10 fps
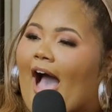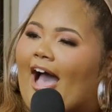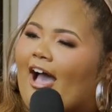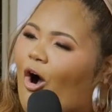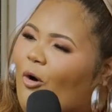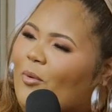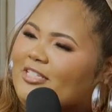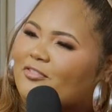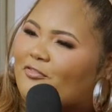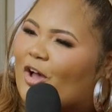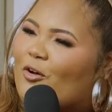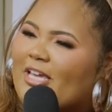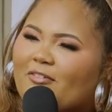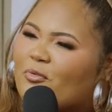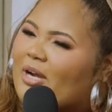I always felt,
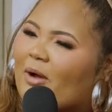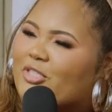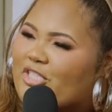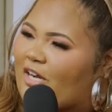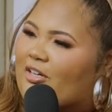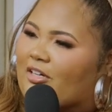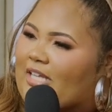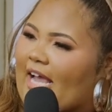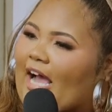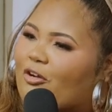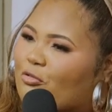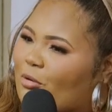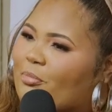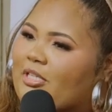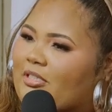even when I was younger, like I
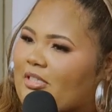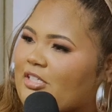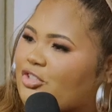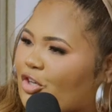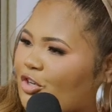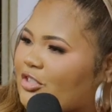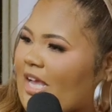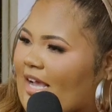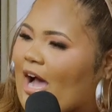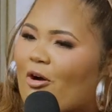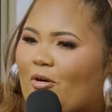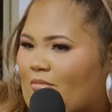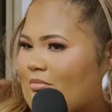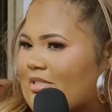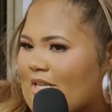grew up in church, like how
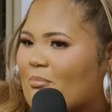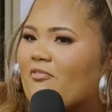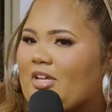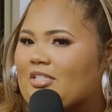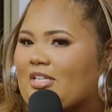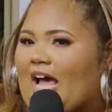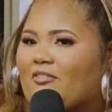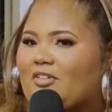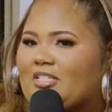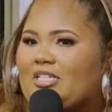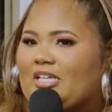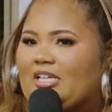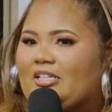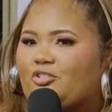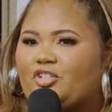a lot of us
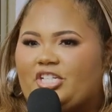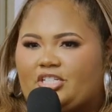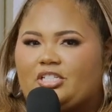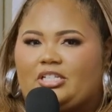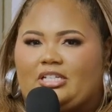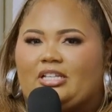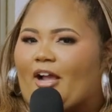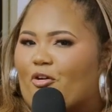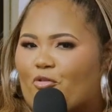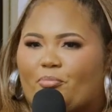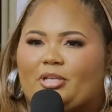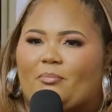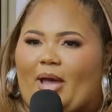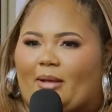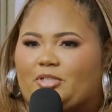did traditionally. Like I grew up in
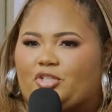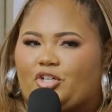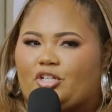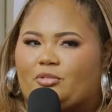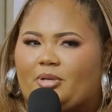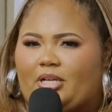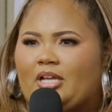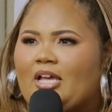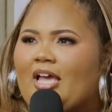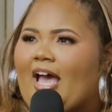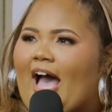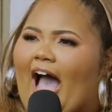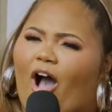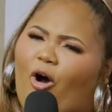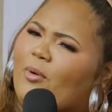the Baptist church, but
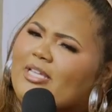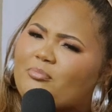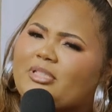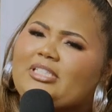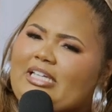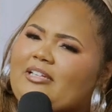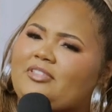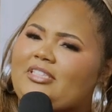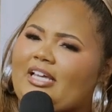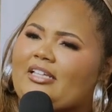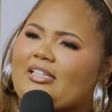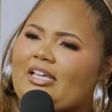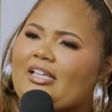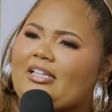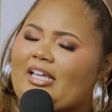I always believed
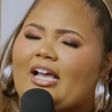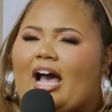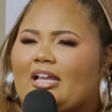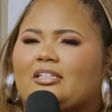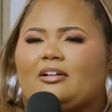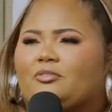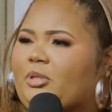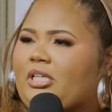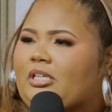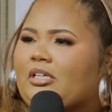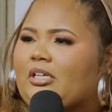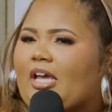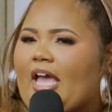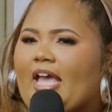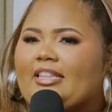that God loved me,
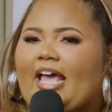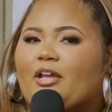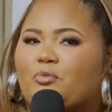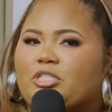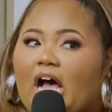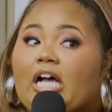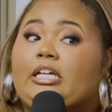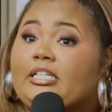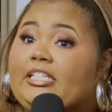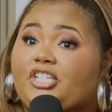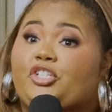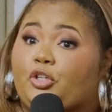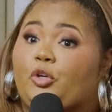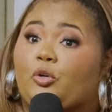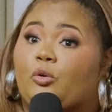and that it was
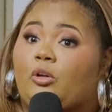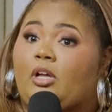unconditional,